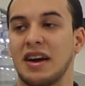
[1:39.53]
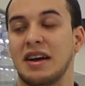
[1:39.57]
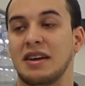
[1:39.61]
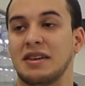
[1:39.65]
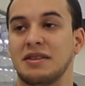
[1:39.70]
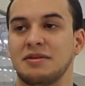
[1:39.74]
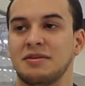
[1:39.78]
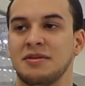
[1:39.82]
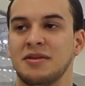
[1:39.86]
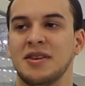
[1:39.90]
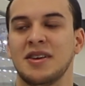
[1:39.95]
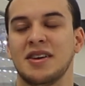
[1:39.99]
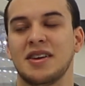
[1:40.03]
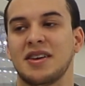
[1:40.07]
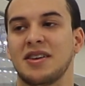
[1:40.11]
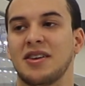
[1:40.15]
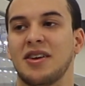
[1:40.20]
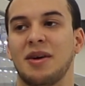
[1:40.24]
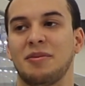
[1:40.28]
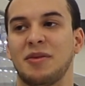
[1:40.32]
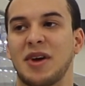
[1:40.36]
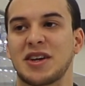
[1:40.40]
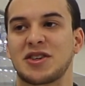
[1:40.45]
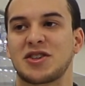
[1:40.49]

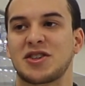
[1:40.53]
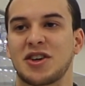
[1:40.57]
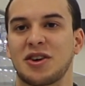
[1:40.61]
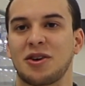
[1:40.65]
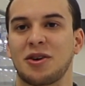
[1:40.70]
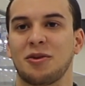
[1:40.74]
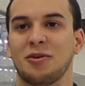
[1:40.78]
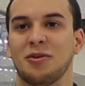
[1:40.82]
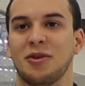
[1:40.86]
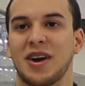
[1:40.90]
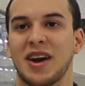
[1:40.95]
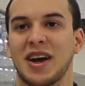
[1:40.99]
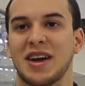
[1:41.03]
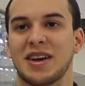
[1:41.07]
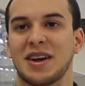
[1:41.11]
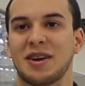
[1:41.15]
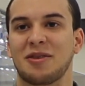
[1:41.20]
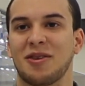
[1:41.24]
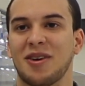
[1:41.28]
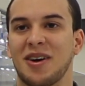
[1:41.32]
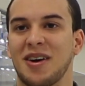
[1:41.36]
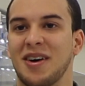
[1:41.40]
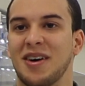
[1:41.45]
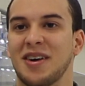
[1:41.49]
I'm not sure what I
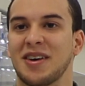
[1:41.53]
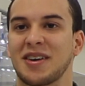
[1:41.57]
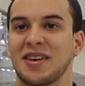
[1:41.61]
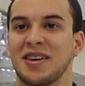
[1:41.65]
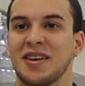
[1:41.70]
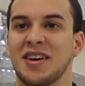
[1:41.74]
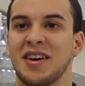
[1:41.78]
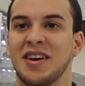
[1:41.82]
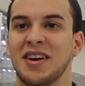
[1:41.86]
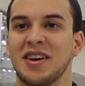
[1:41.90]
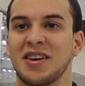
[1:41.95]
did wrong.